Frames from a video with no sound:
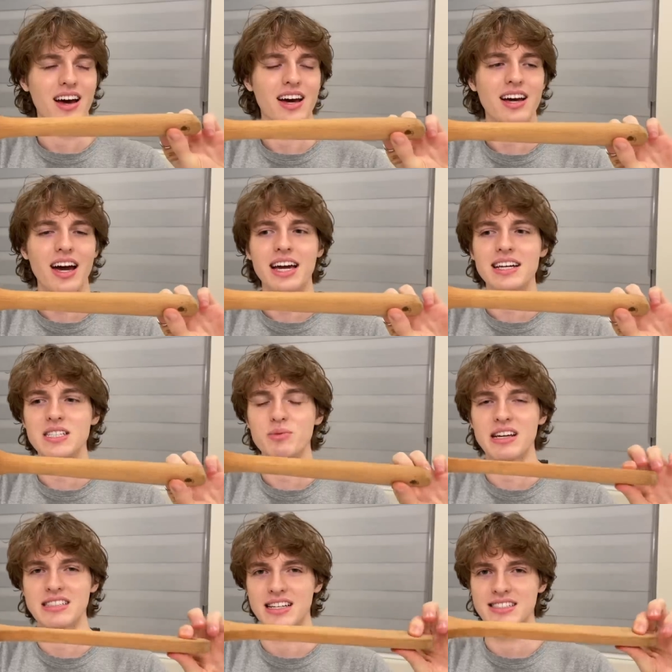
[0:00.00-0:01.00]
I, I guess it
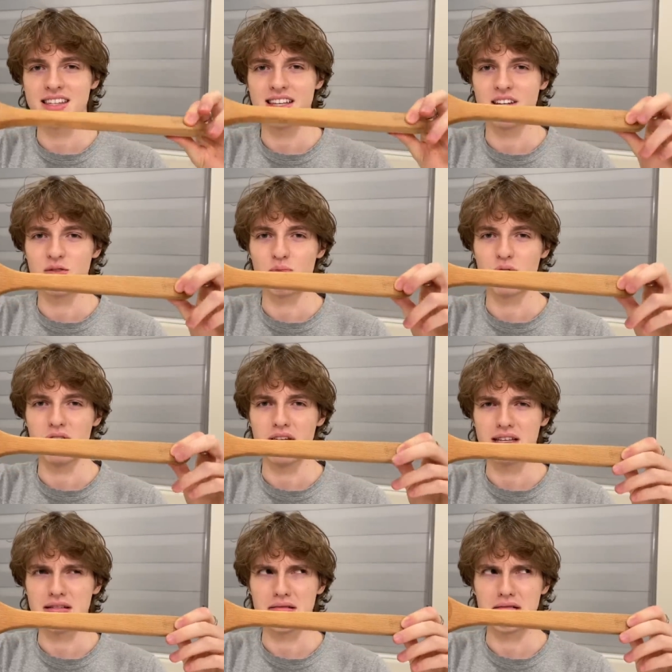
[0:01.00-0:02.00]
makes sense that they didn't put
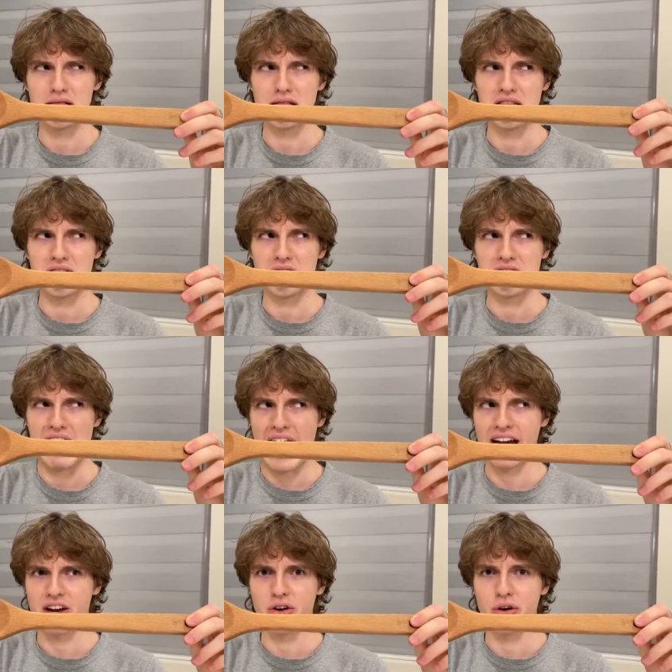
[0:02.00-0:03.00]
like
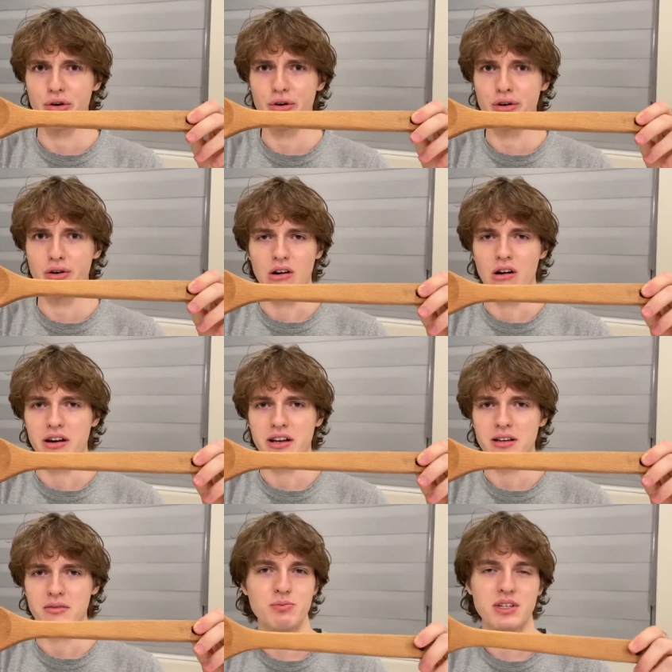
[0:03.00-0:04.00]
lacquer on
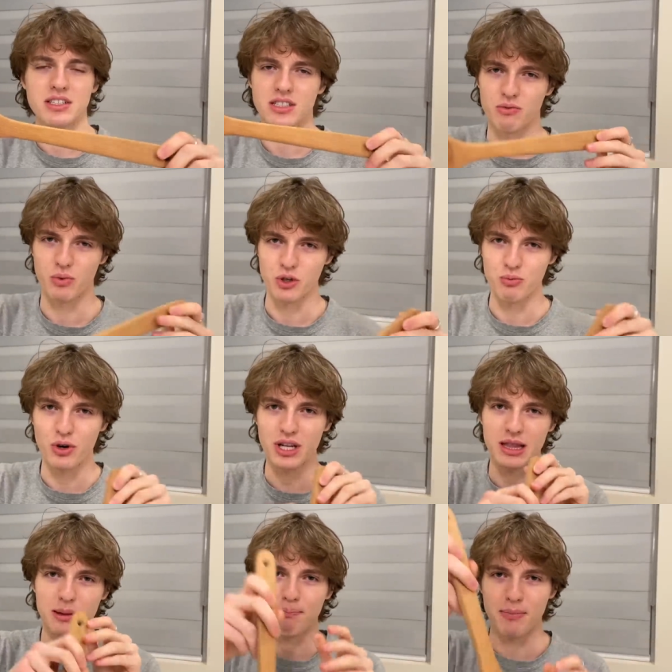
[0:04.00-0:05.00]
it because when you put it
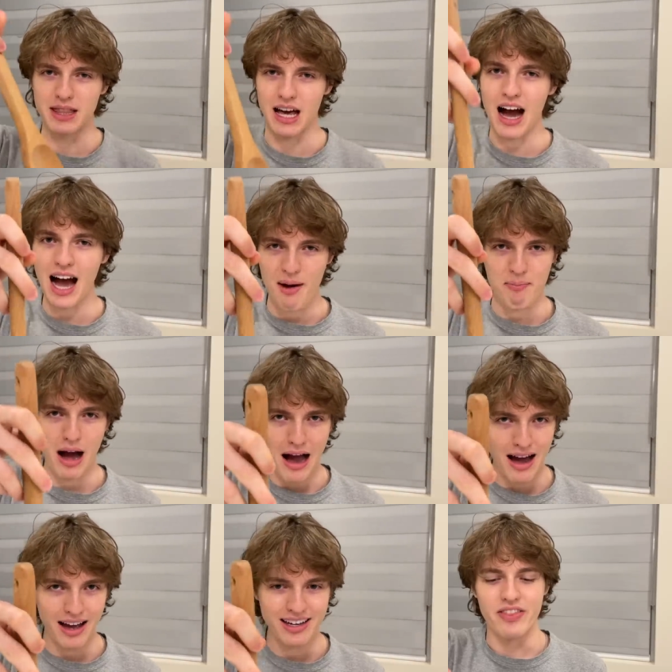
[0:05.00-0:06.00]
in, in the hot
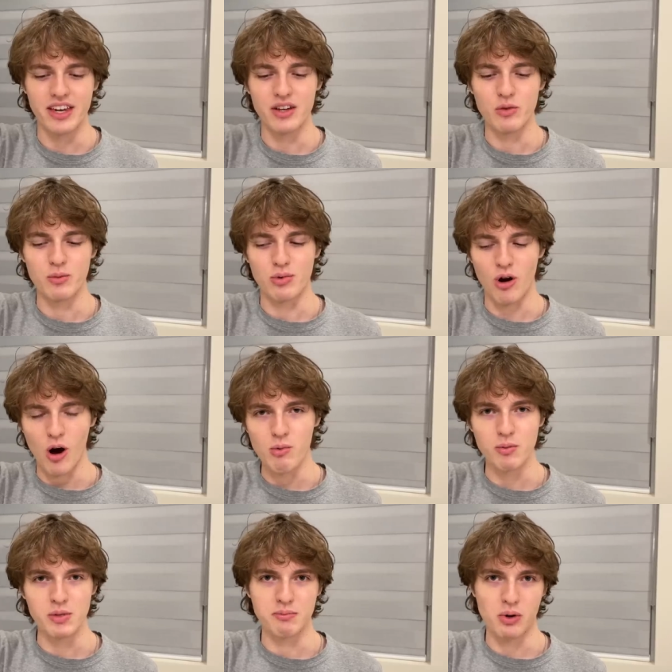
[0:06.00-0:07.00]
pot, then it would
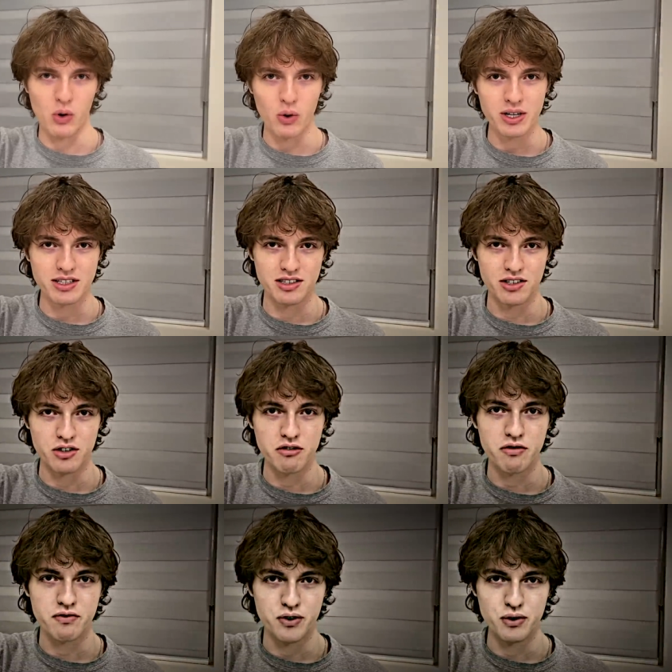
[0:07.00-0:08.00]
probably poison your
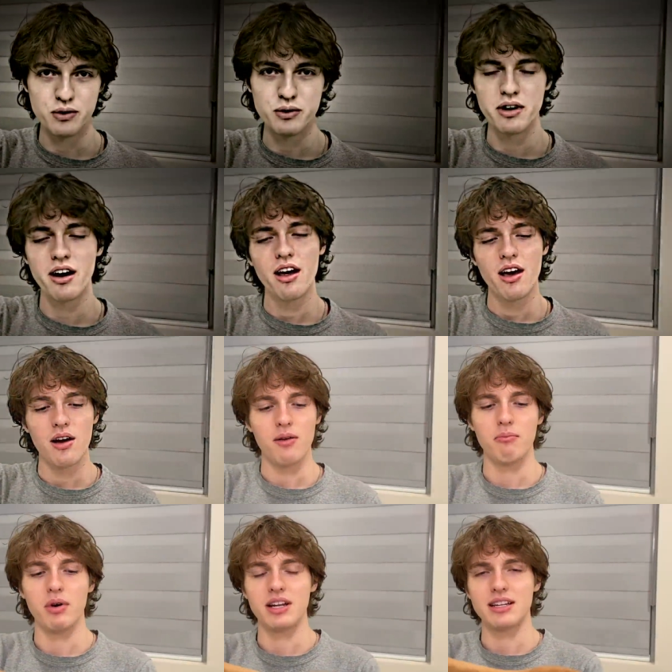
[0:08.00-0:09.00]
food
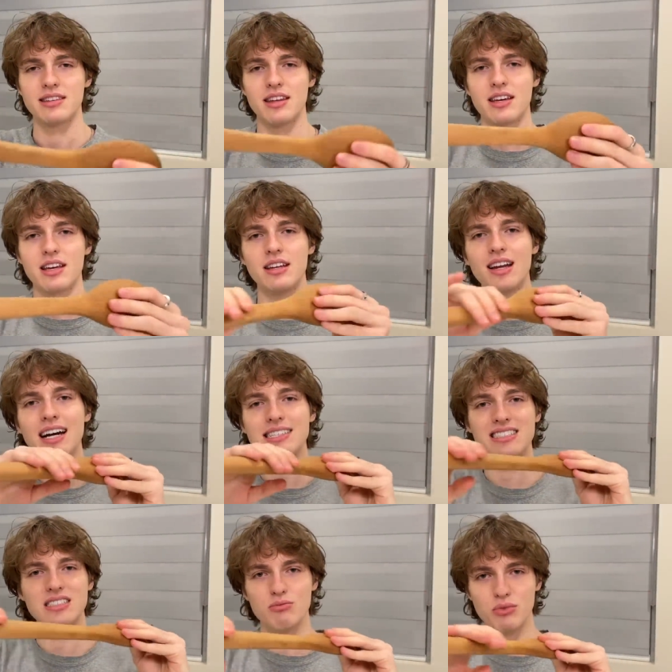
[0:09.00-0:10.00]
but it's like not
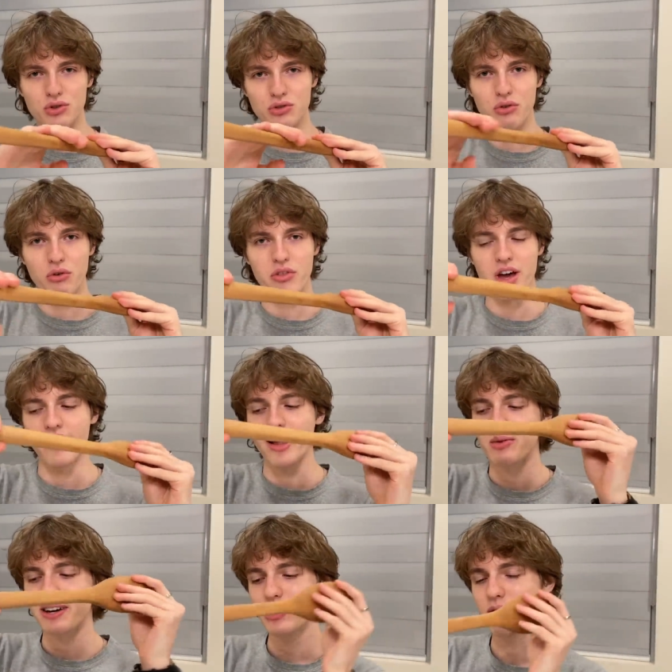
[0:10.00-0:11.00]
smooth. And that's
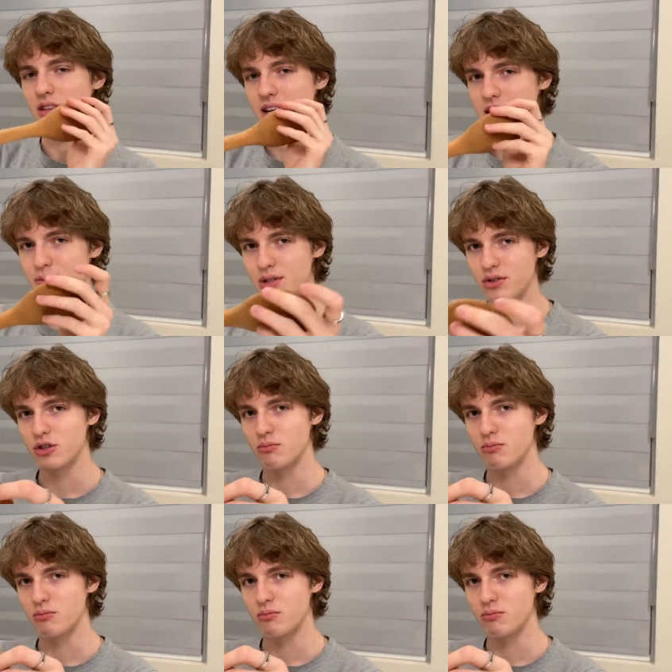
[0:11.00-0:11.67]
what I don't like about your